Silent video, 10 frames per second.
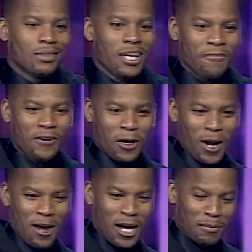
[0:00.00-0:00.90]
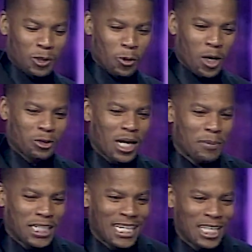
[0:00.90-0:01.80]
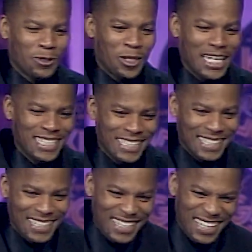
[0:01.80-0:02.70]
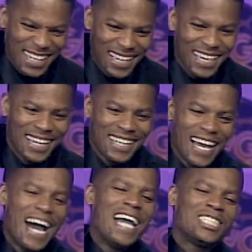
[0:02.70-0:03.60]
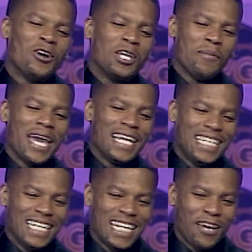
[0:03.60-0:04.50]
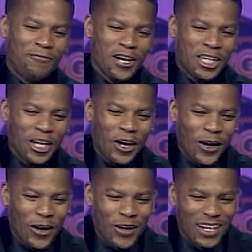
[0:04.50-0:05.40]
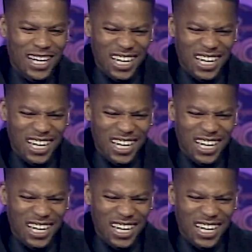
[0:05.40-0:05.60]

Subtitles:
You ever fuck around, come too quick, try to pretend like you didn't? I ain't the only man did that. Fuck y'all.